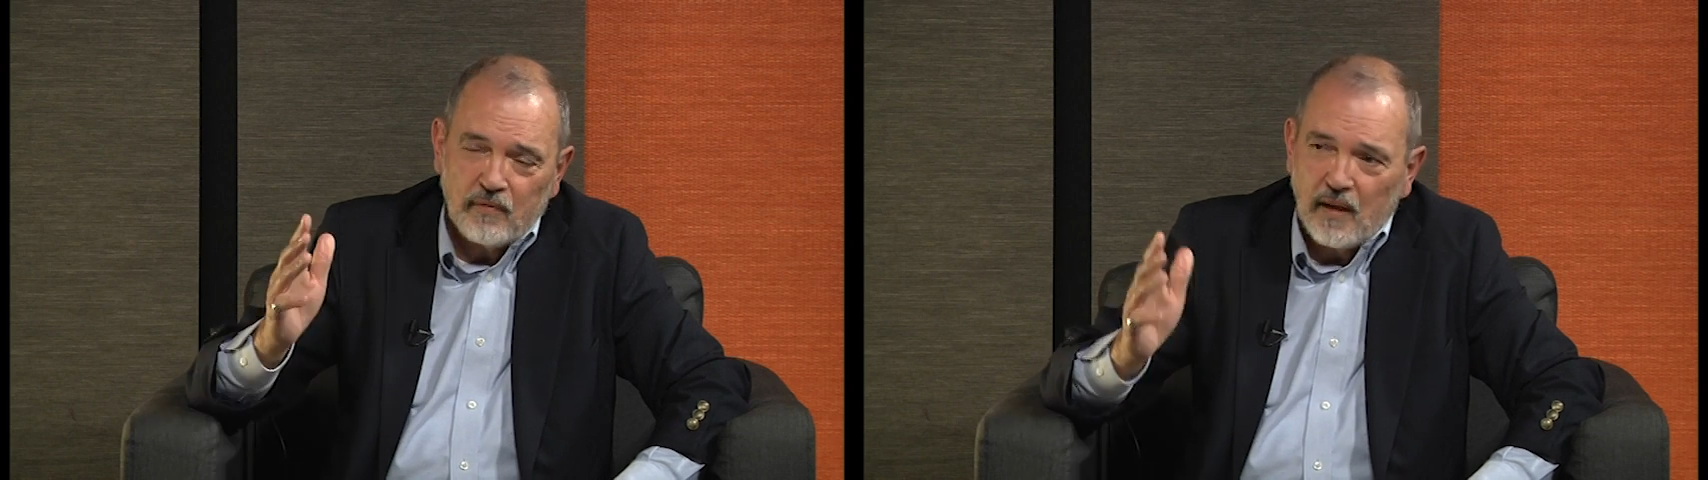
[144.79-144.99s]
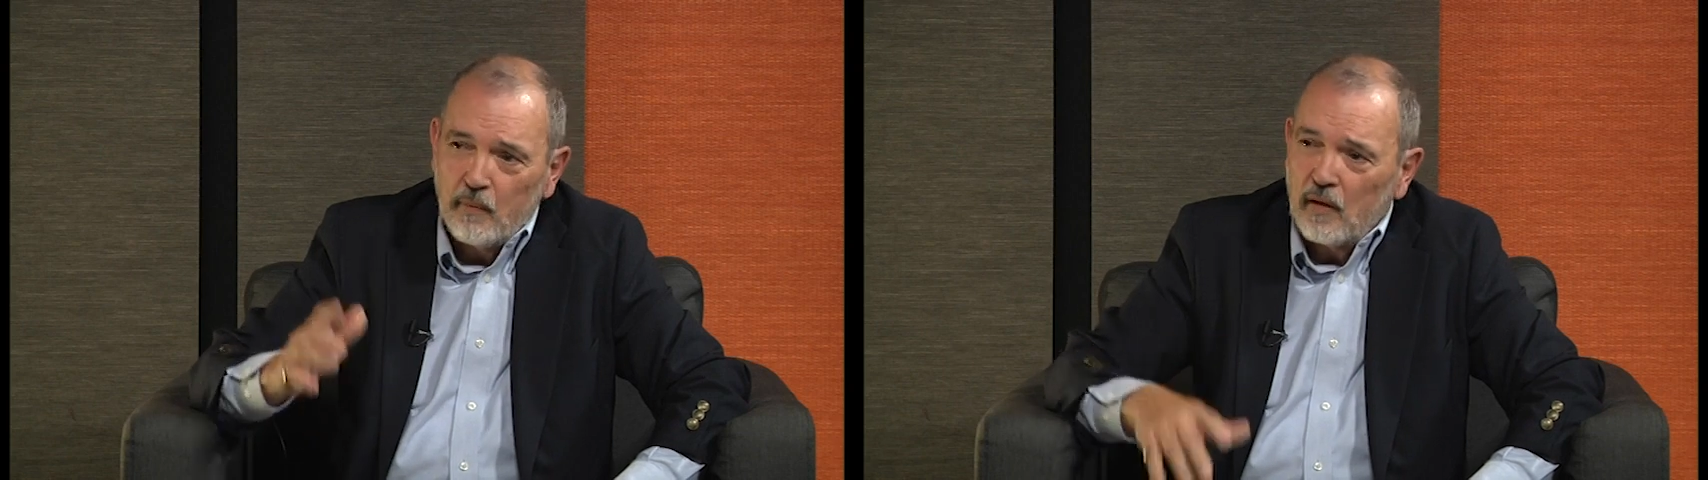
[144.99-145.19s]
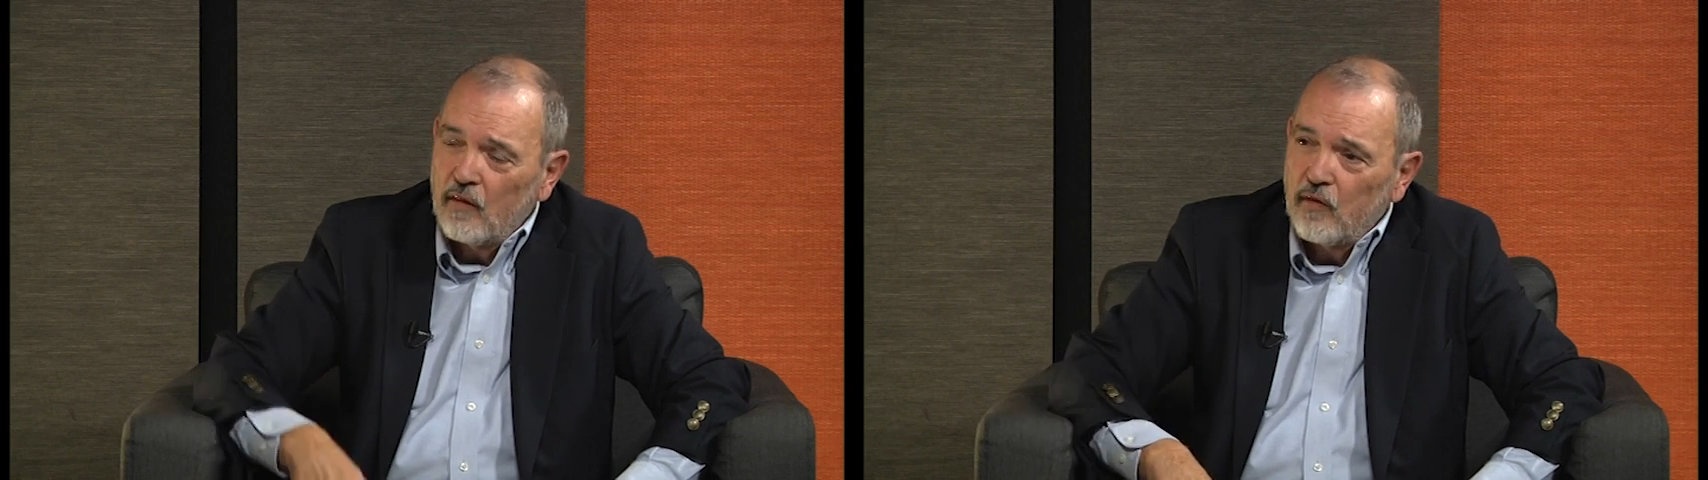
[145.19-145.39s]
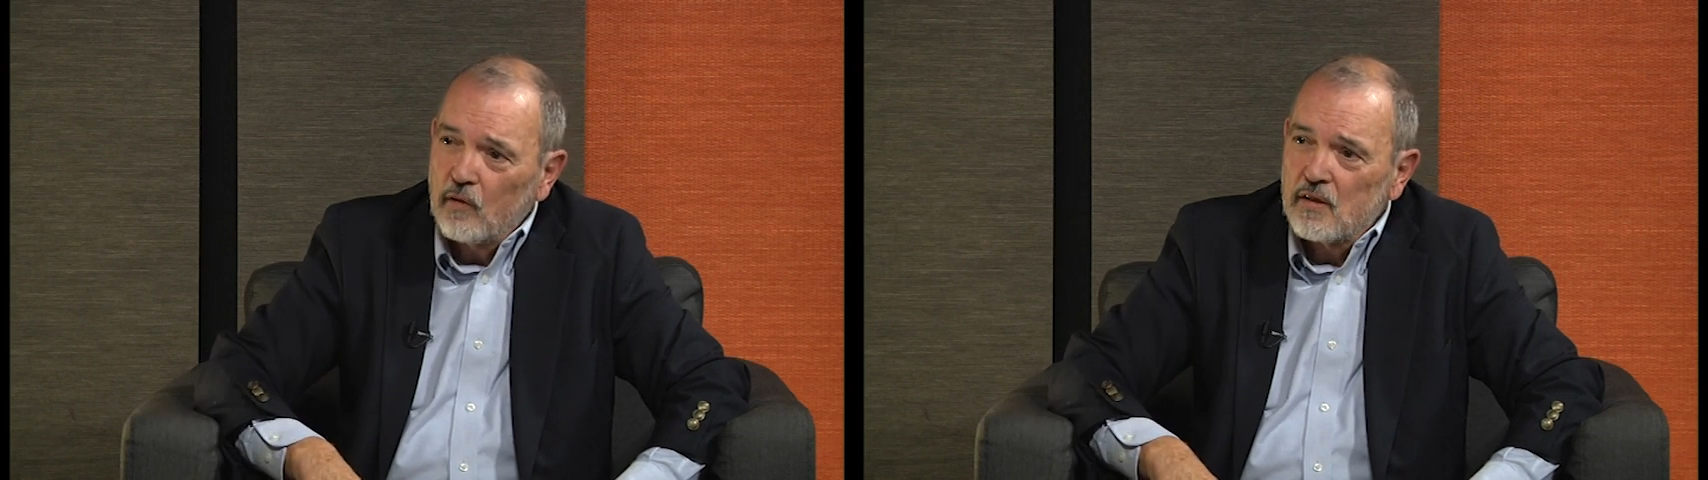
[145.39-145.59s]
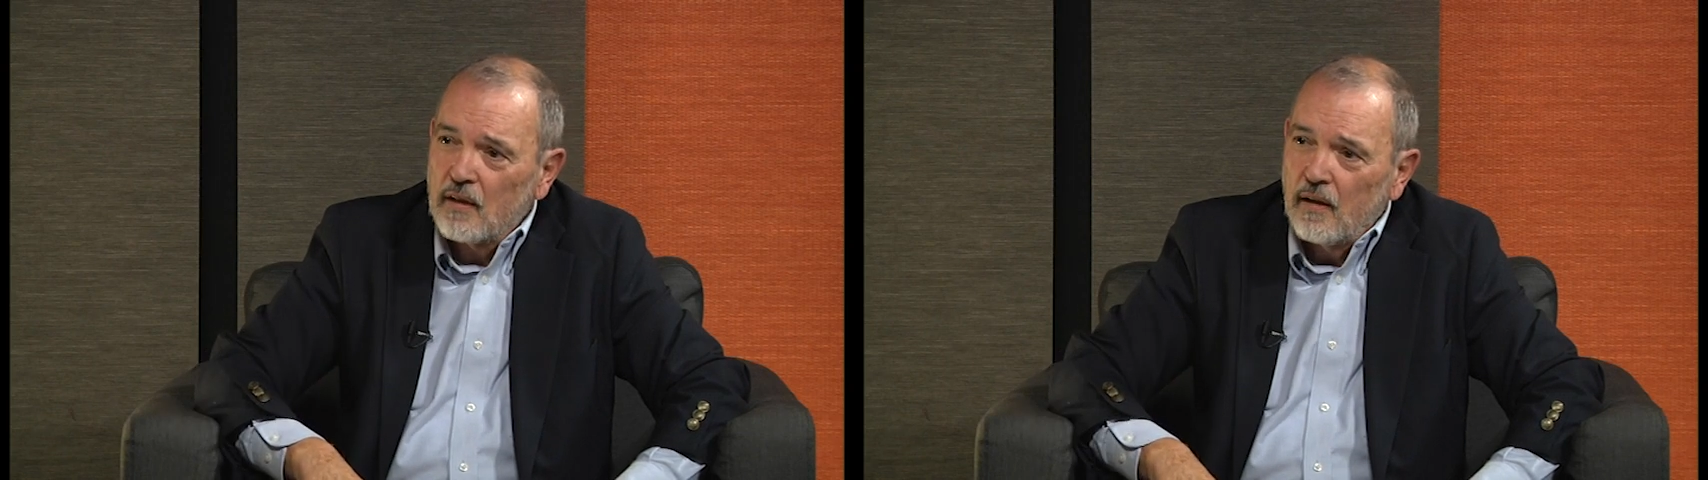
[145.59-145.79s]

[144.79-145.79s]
came here the first